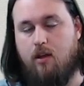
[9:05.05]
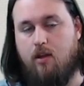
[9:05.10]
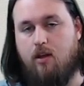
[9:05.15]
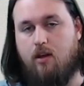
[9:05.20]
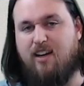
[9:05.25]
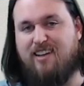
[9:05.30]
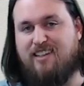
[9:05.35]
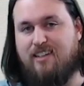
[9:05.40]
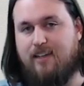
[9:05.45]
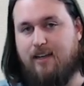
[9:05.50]

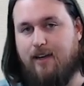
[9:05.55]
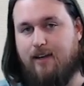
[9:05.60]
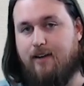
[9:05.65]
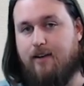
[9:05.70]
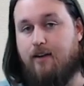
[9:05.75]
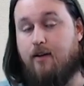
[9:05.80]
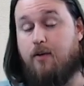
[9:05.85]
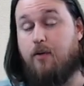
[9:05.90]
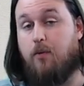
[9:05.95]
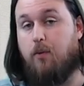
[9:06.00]
Again,
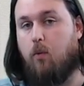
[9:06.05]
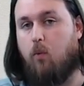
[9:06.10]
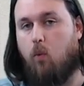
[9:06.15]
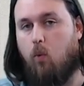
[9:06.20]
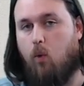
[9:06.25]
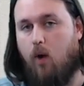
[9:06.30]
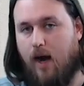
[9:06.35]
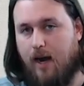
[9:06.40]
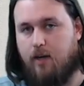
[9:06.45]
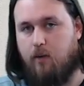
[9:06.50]

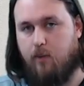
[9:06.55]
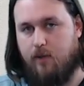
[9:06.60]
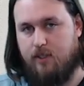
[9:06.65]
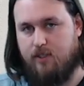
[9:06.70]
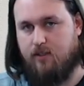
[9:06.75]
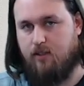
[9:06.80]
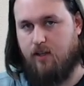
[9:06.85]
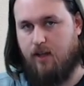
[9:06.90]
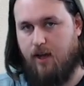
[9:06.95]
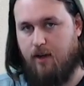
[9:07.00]
why did we
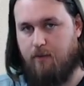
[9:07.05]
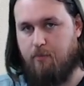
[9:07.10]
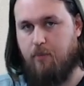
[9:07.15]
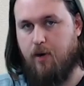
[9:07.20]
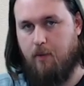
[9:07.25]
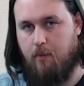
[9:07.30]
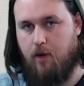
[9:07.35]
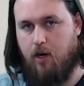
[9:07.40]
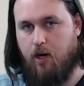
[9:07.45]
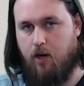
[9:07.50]
still have
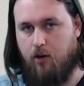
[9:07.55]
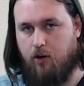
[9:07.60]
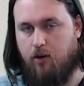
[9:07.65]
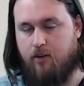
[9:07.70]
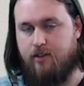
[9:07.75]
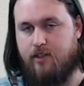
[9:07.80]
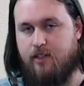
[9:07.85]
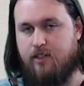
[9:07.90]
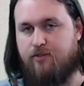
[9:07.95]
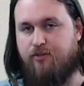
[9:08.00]
Brett Maher
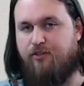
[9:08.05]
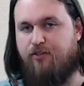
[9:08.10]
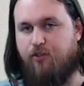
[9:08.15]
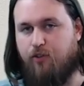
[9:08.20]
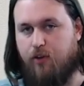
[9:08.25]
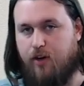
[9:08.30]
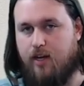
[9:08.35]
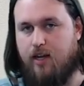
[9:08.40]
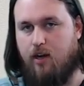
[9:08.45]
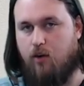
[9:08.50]
on this
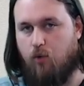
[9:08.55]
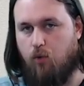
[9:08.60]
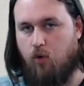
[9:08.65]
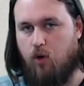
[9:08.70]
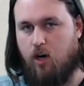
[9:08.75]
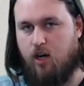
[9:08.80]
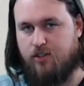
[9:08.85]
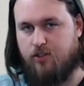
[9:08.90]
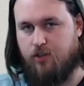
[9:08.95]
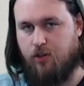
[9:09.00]
freaking
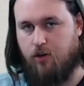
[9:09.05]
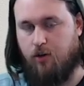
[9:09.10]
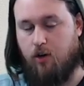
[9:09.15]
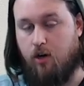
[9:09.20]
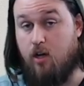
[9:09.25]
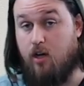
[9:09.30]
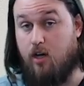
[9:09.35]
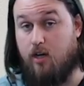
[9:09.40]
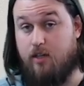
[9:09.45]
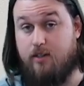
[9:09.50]
roster
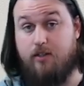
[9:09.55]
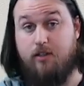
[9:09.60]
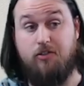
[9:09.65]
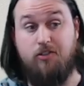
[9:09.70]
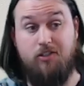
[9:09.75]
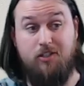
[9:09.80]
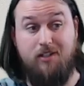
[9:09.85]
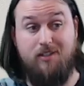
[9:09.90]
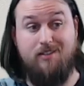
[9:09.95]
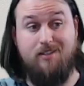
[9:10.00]
until
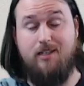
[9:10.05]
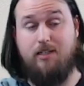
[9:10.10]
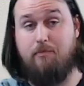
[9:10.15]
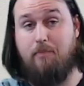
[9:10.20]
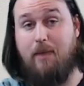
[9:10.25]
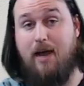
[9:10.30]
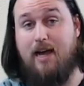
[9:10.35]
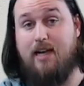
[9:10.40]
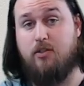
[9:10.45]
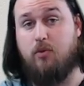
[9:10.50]
just this
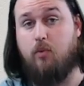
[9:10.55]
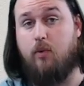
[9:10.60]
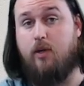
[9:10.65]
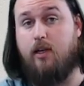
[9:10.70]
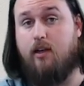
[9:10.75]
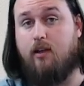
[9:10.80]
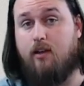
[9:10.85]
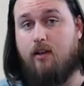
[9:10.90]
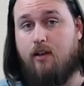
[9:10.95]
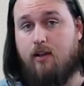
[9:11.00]
past
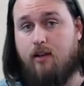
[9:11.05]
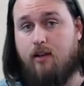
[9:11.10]
week?